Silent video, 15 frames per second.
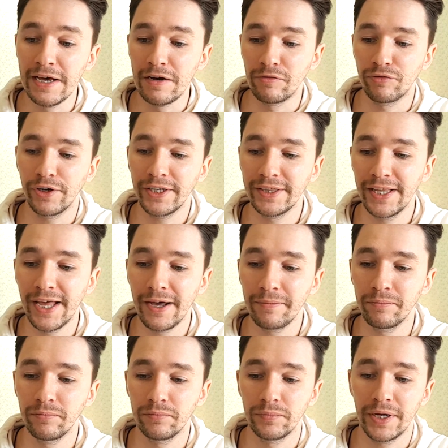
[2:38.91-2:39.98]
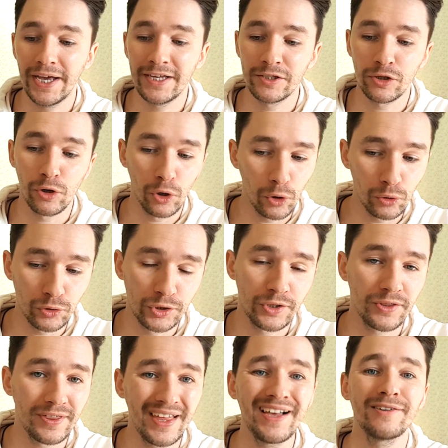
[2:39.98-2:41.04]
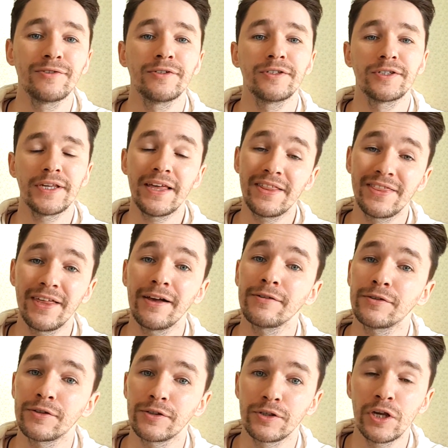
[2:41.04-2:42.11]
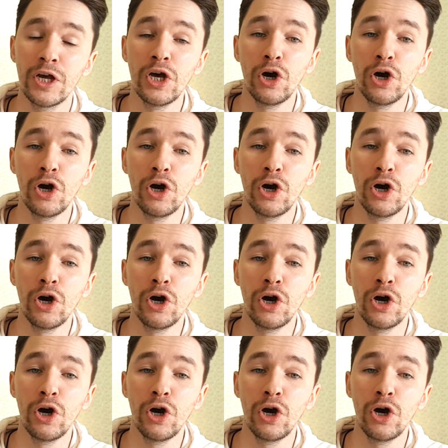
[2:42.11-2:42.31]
Fred Lamb has coached thousands and thousands